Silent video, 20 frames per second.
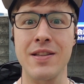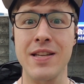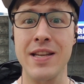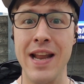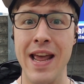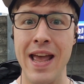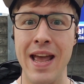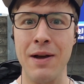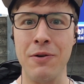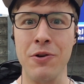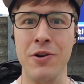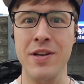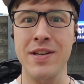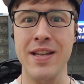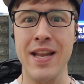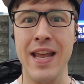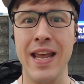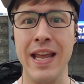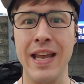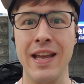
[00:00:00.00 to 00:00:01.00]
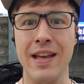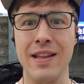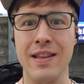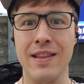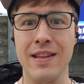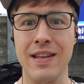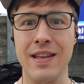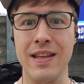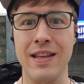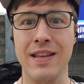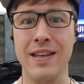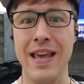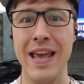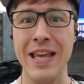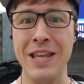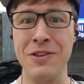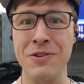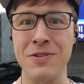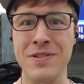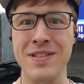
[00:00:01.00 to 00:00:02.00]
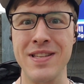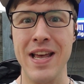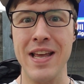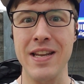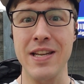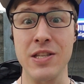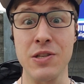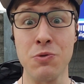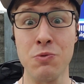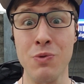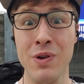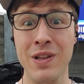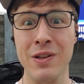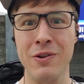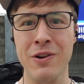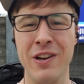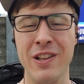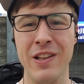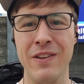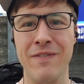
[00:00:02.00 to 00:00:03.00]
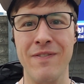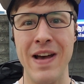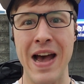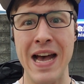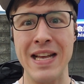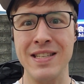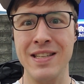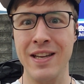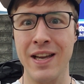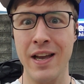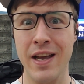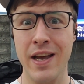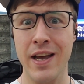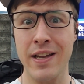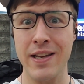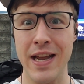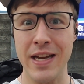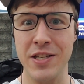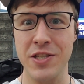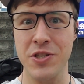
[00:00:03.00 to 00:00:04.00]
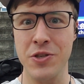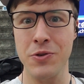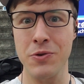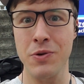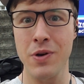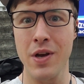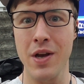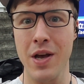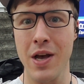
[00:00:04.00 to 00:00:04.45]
Today I'm going to take the Keikyu Sen. It's really fast and can connect you